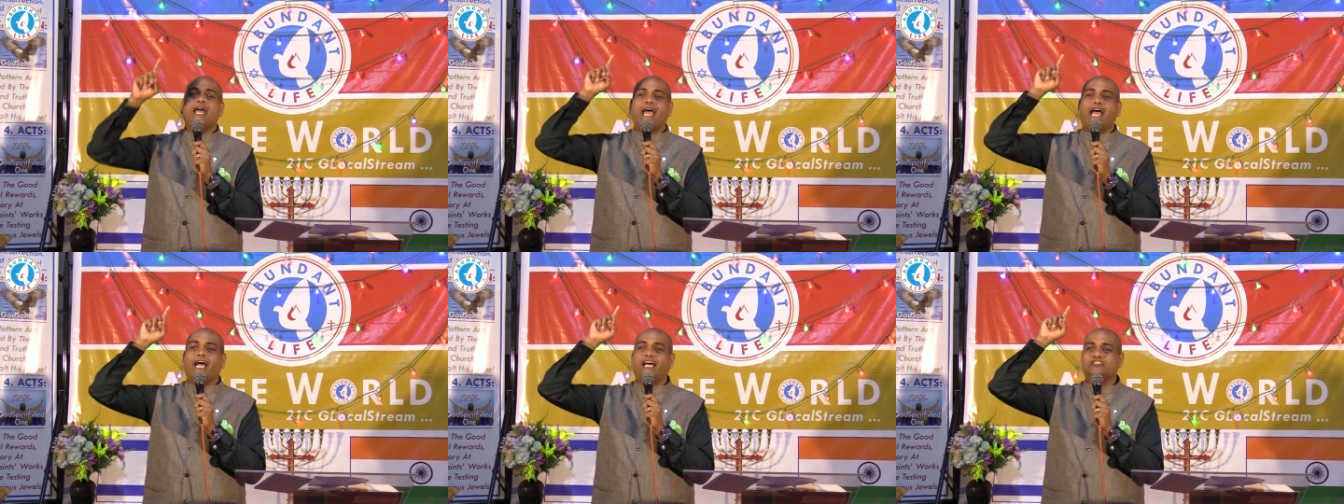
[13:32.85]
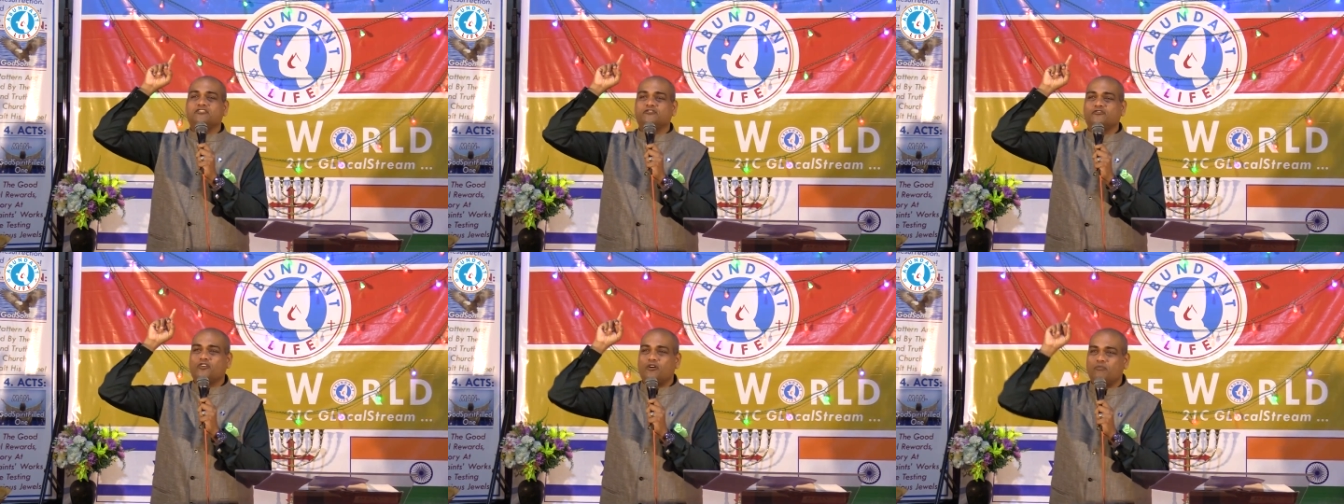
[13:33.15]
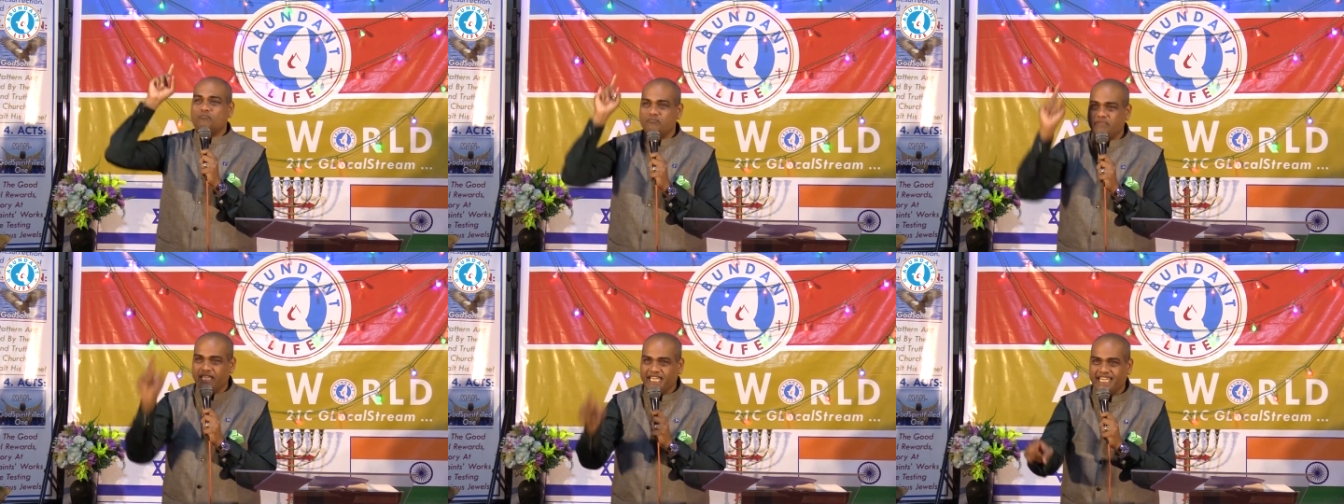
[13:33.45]
As
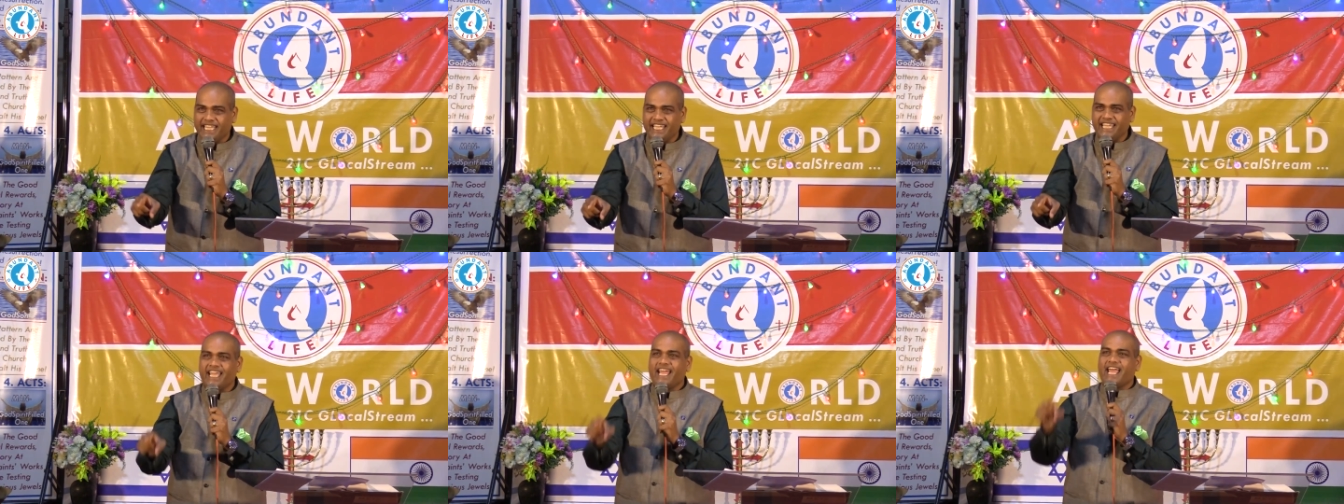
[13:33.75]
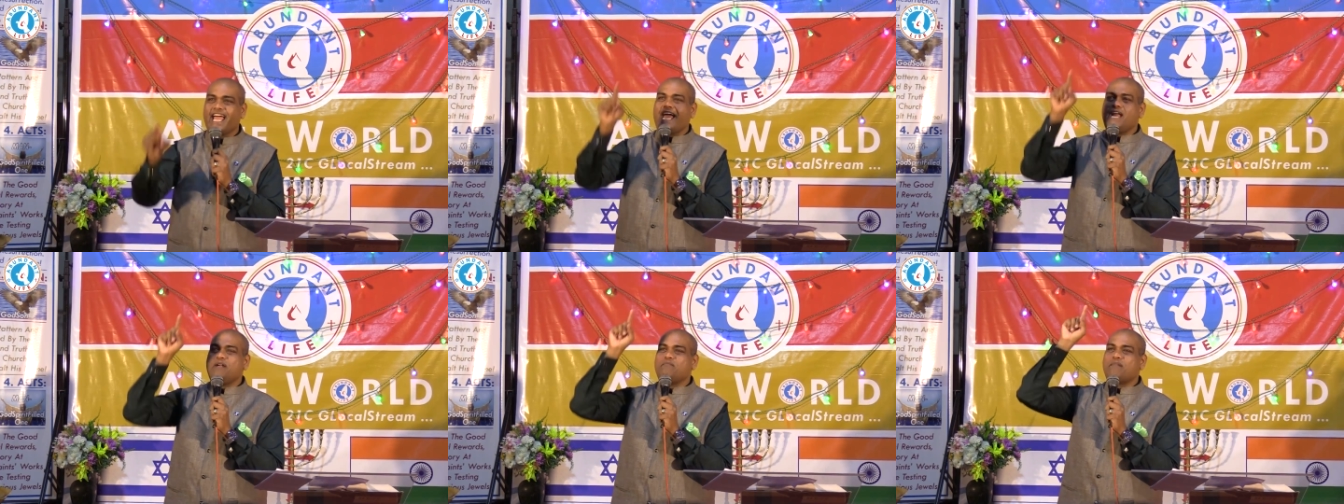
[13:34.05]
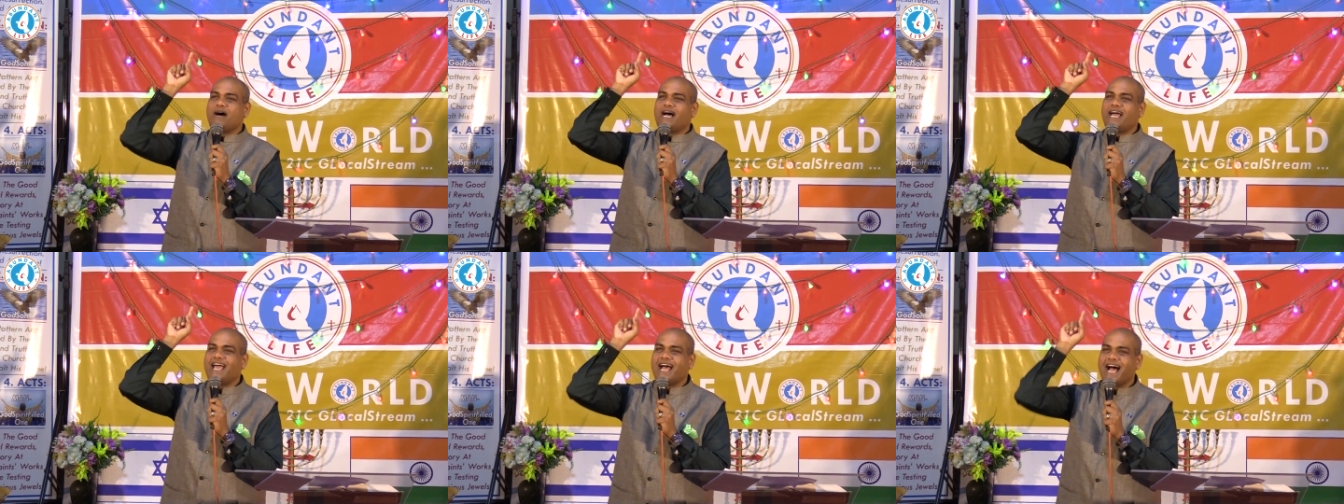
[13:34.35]
for me and
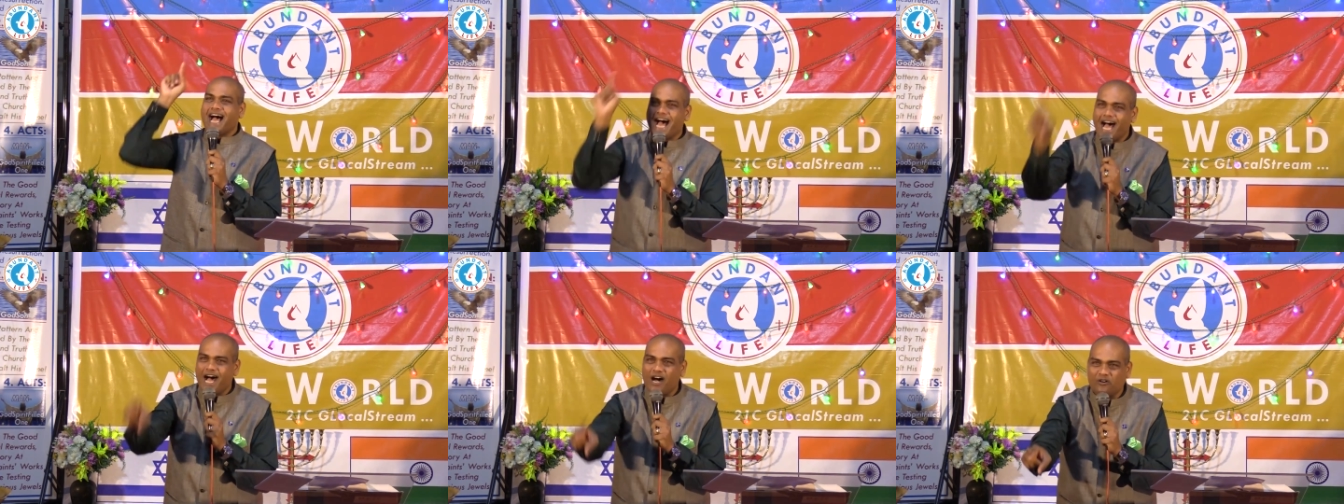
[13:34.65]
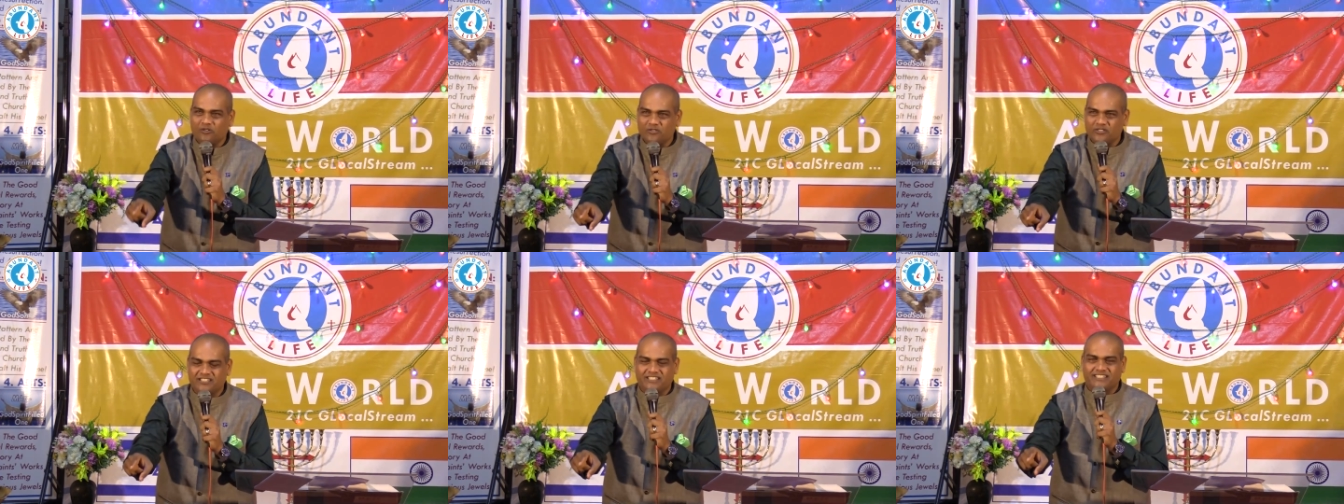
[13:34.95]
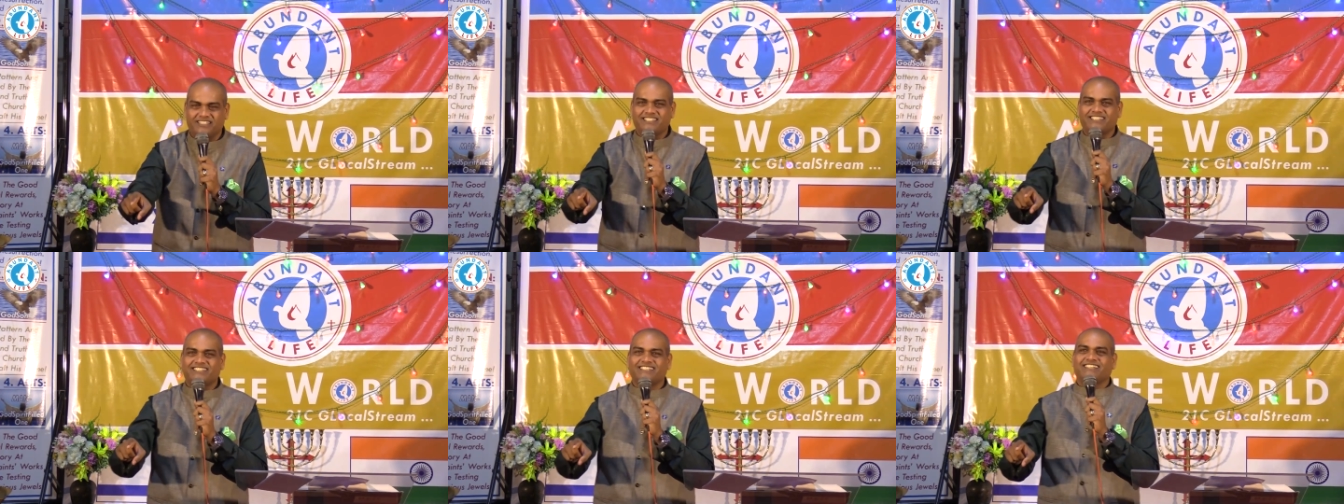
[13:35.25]
my
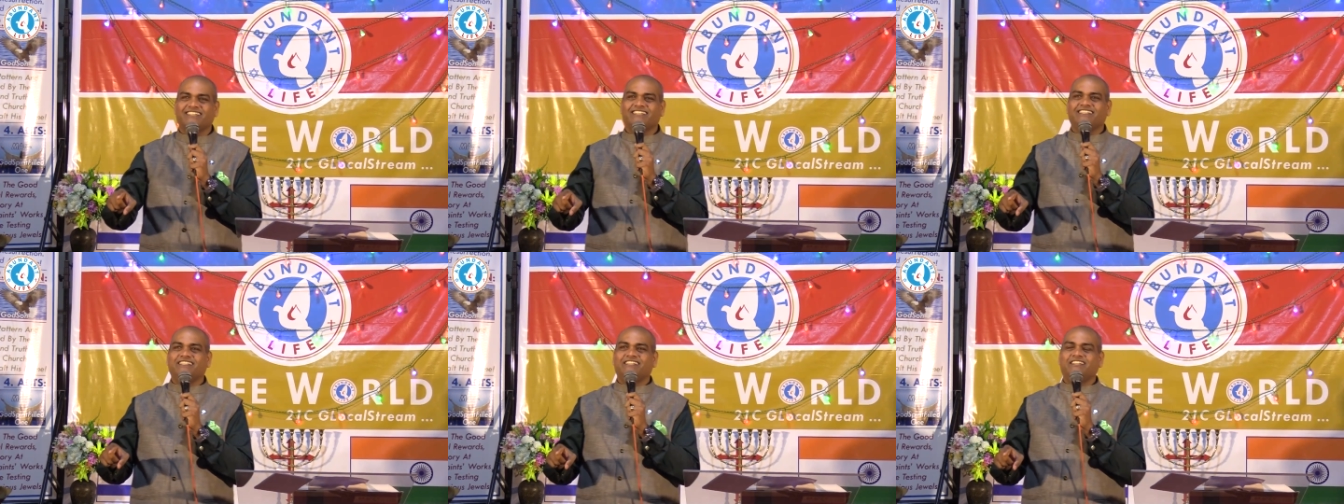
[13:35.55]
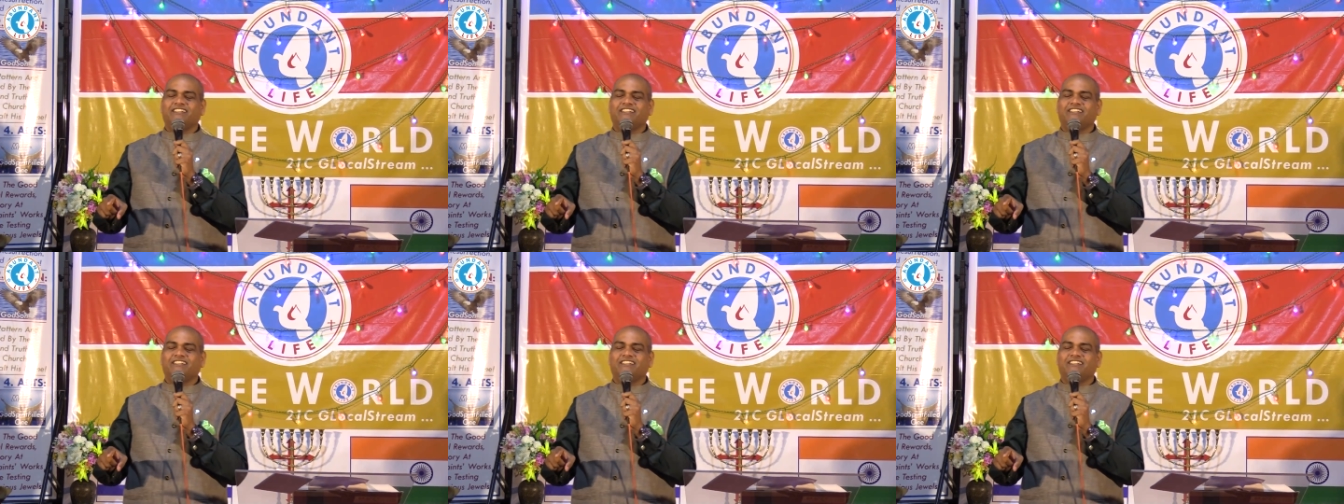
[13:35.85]
house,